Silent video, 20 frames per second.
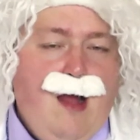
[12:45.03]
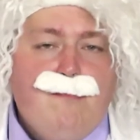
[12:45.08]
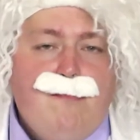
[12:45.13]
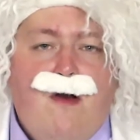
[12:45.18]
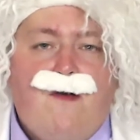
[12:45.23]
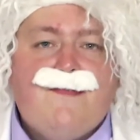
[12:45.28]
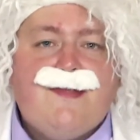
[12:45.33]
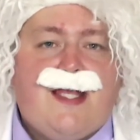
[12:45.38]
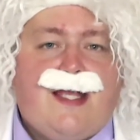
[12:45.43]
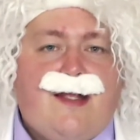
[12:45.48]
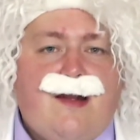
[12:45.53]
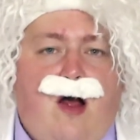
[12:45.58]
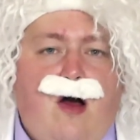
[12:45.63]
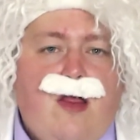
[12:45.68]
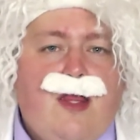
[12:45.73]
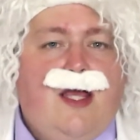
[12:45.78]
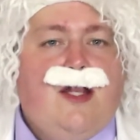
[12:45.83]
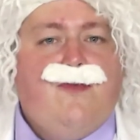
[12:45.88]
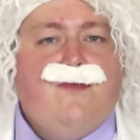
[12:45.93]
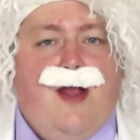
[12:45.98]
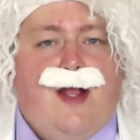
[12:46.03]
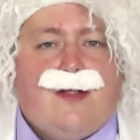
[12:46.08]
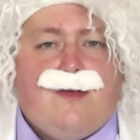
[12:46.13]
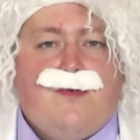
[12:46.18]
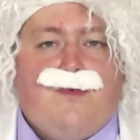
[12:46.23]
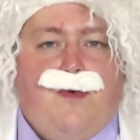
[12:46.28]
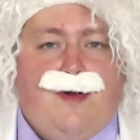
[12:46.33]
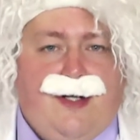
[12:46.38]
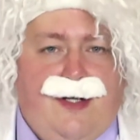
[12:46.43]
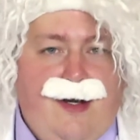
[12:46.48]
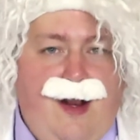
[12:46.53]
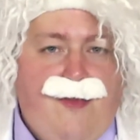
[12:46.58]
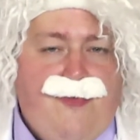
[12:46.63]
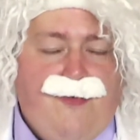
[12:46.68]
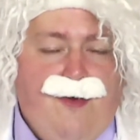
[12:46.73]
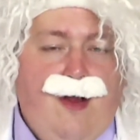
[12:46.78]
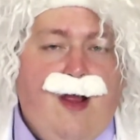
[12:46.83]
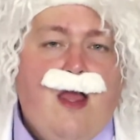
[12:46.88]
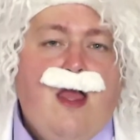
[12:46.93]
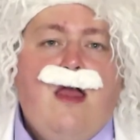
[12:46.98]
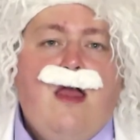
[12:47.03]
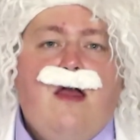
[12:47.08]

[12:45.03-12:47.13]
are moves that can all interact with one another,